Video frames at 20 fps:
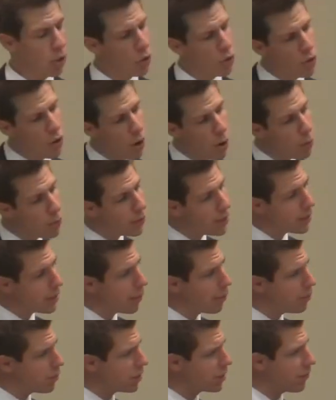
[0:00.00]
Know that
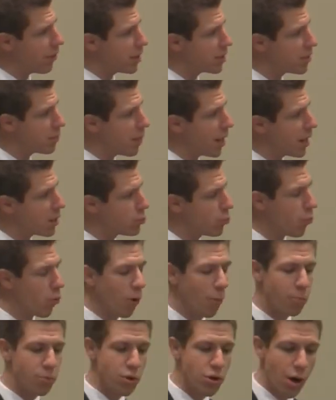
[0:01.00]
the divisive man is
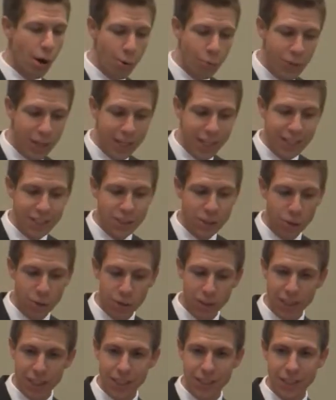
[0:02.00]
warped. Know that he's
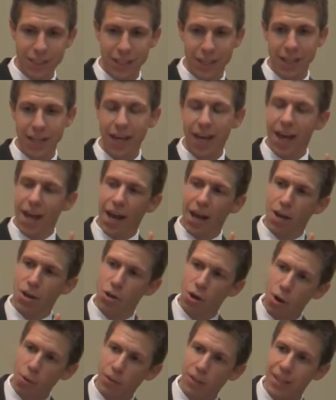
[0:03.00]
currently sinning.
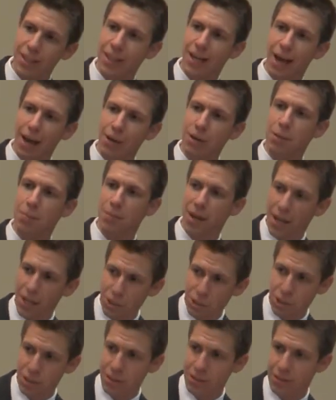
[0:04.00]
And know that the
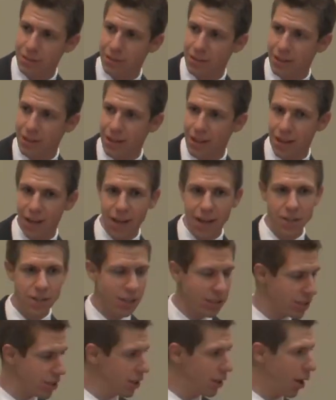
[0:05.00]
condemnation
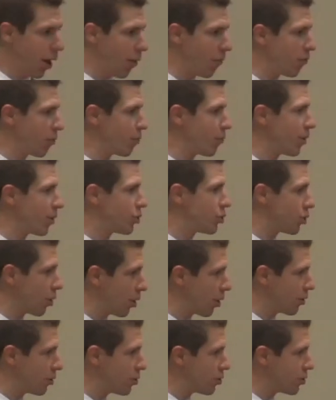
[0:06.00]
doesn't come from the
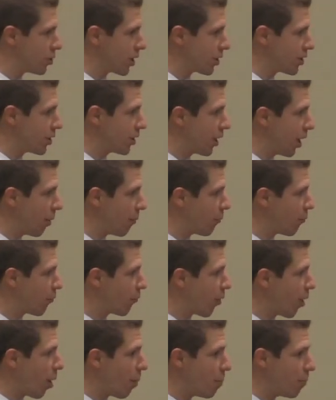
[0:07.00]
church, doesn't come
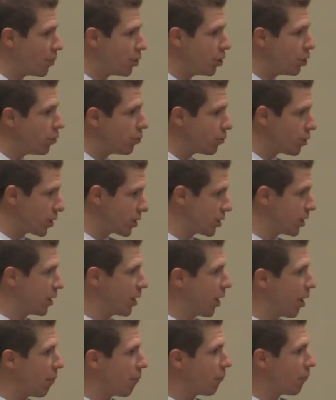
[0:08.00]
from you, doesn't
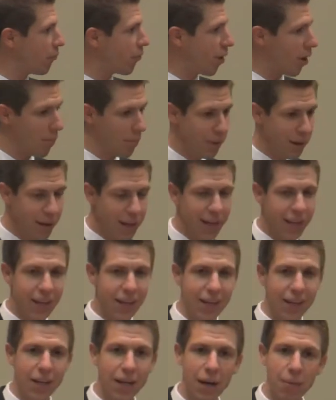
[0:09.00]
come from,
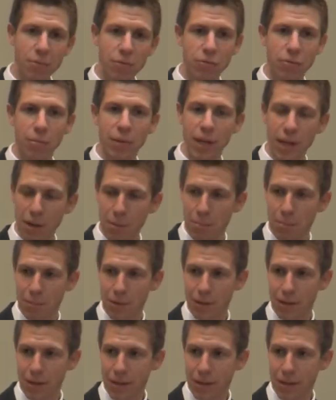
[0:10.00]
it comes from him.